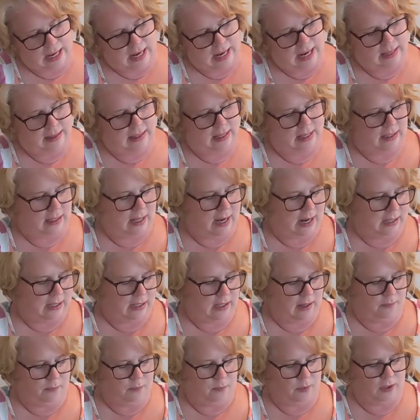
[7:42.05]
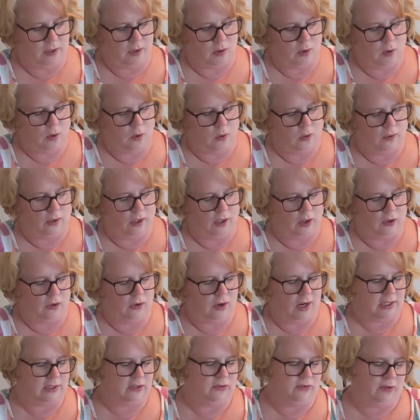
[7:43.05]
and then line it up with the hole
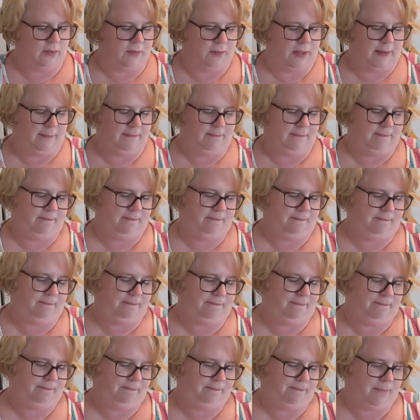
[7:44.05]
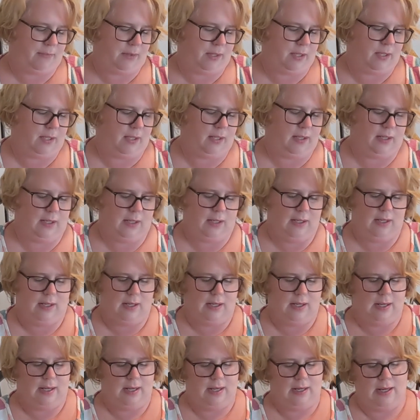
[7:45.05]
across from
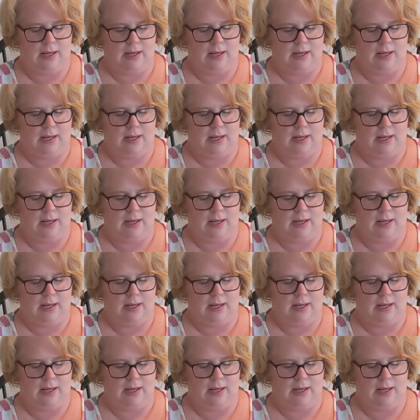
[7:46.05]
it.